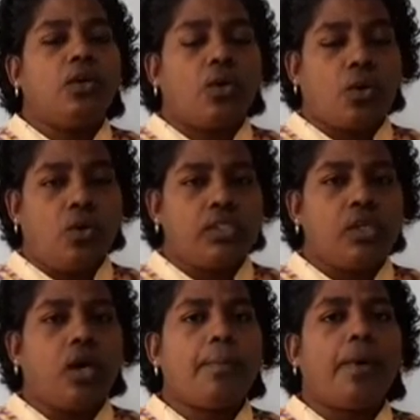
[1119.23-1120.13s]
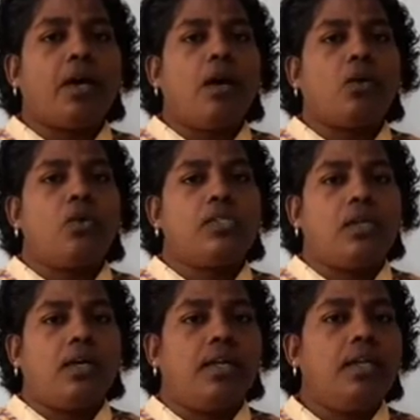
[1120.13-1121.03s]
roads or Paka roads
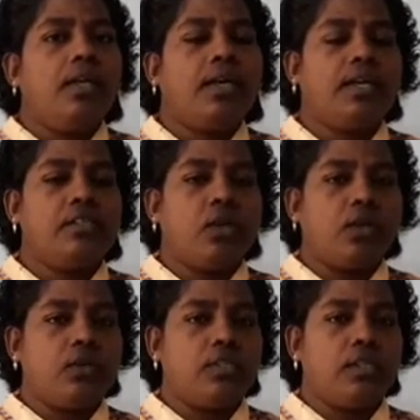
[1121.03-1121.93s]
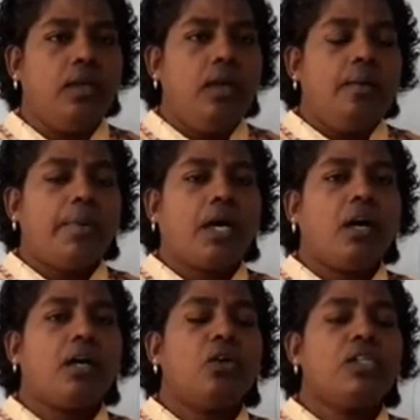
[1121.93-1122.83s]
and Kacha roads.
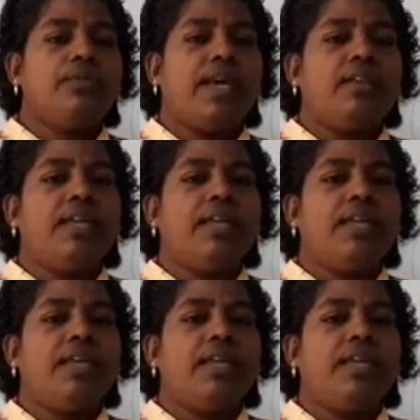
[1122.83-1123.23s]
Paka roads where we